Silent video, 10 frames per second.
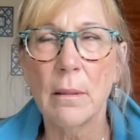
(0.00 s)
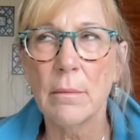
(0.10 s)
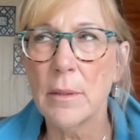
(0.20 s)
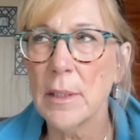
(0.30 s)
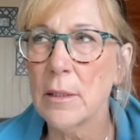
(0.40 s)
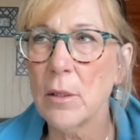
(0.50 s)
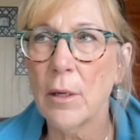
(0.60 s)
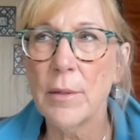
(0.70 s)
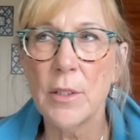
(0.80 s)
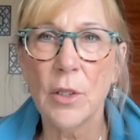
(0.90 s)
sent
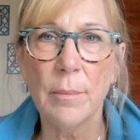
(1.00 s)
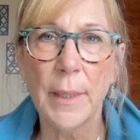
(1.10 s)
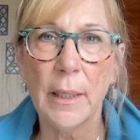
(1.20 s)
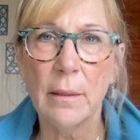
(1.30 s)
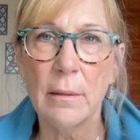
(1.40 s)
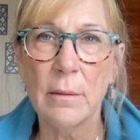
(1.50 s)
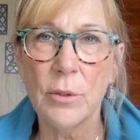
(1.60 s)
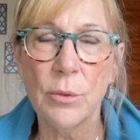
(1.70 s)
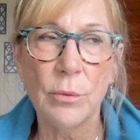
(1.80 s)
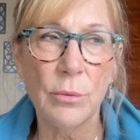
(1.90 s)
all these young men
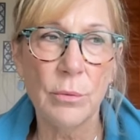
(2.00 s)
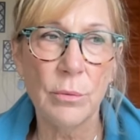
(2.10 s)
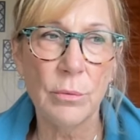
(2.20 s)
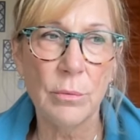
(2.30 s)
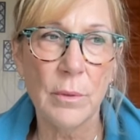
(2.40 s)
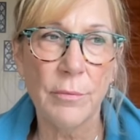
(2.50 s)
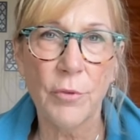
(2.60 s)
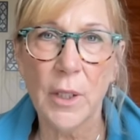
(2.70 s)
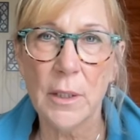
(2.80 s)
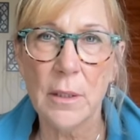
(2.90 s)
to the
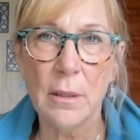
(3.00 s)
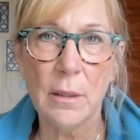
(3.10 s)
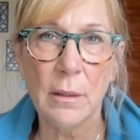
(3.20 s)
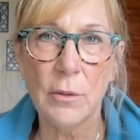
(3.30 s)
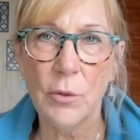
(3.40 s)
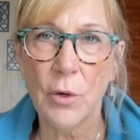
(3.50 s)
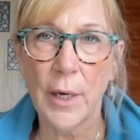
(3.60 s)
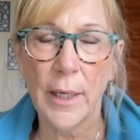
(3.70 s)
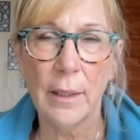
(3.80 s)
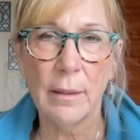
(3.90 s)
front in
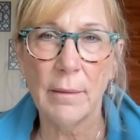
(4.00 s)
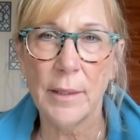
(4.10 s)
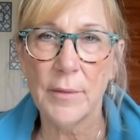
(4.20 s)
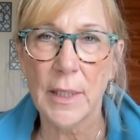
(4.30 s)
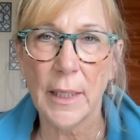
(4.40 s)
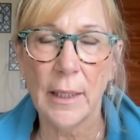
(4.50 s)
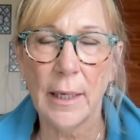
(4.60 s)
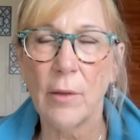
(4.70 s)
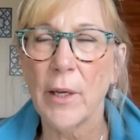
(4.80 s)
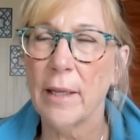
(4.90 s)
Ukraine and they've died. And
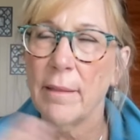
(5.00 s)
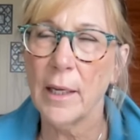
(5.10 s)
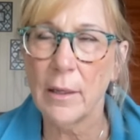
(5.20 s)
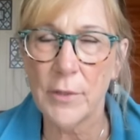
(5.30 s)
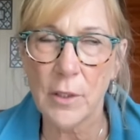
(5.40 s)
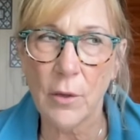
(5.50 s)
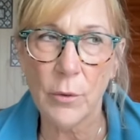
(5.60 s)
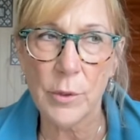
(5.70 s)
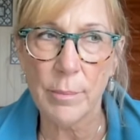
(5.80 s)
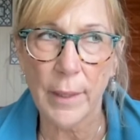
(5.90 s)
all I can think of is all
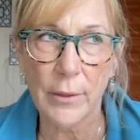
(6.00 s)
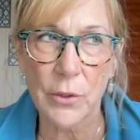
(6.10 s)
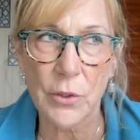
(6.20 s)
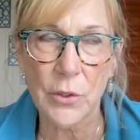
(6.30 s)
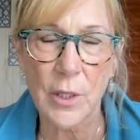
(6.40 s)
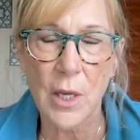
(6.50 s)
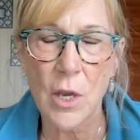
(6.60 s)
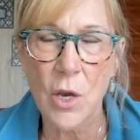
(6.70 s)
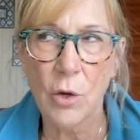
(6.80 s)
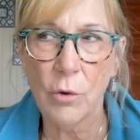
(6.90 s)
those mothers
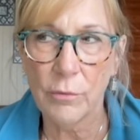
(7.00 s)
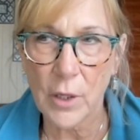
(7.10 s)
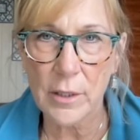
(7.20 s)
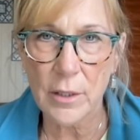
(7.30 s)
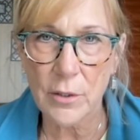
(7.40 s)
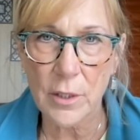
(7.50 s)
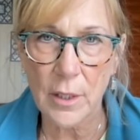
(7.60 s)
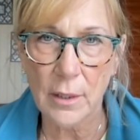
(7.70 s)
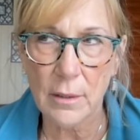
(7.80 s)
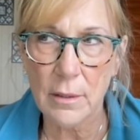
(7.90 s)
who have lost their
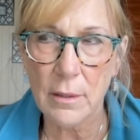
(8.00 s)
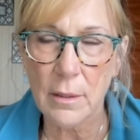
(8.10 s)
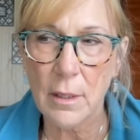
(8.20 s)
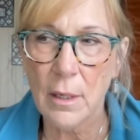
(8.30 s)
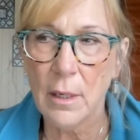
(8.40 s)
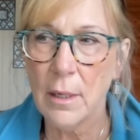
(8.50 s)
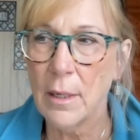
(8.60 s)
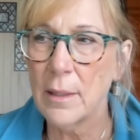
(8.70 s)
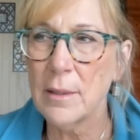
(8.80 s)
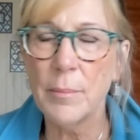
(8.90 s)
sons
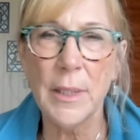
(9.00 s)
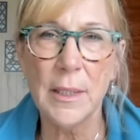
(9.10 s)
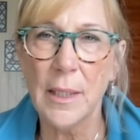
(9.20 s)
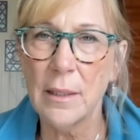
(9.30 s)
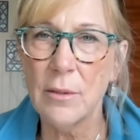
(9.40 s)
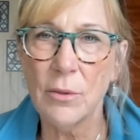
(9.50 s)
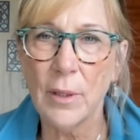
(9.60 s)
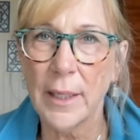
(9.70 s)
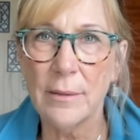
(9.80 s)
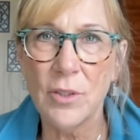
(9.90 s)
some of these kids are
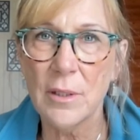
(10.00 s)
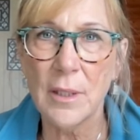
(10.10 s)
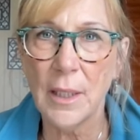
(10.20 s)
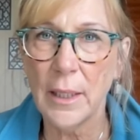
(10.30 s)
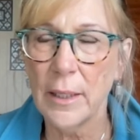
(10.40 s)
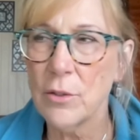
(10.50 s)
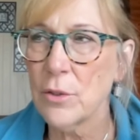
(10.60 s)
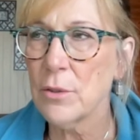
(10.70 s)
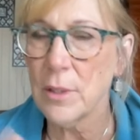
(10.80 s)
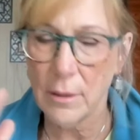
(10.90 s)
like just
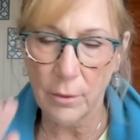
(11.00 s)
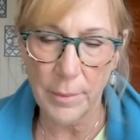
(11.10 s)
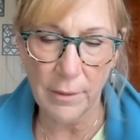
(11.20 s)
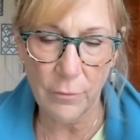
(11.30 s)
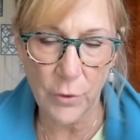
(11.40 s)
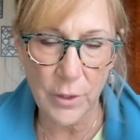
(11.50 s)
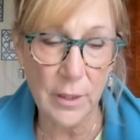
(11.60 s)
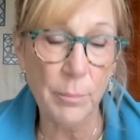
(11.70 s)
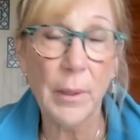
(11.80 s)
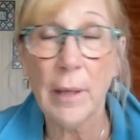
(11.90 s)
teenagers and they're being forced
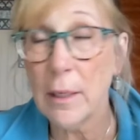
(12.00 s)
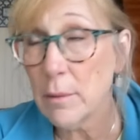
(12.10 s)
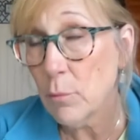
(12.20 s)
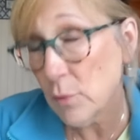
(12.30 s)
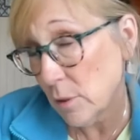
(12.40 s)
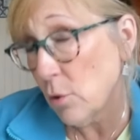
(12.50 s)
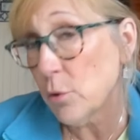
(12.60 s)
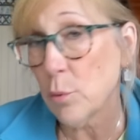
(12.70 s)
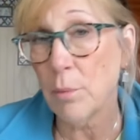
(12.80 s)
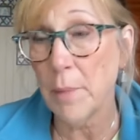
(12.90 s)
some and
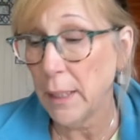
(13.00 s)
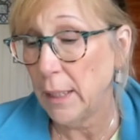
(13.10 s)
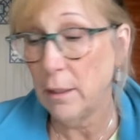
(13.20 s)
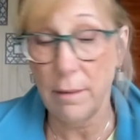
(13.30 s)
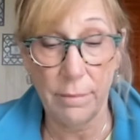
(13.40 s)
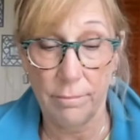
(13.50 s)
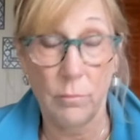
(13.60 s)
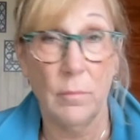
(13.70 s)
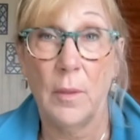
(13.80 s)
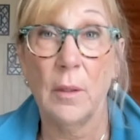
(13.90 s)
those with money have
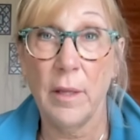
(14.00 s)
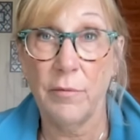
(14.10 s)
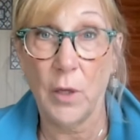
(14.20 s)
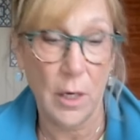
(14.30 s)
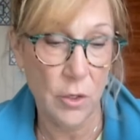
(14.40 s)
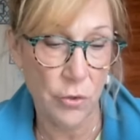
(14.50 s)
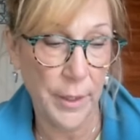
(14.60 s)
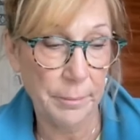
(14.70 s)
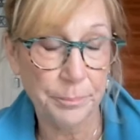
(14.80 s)
left the country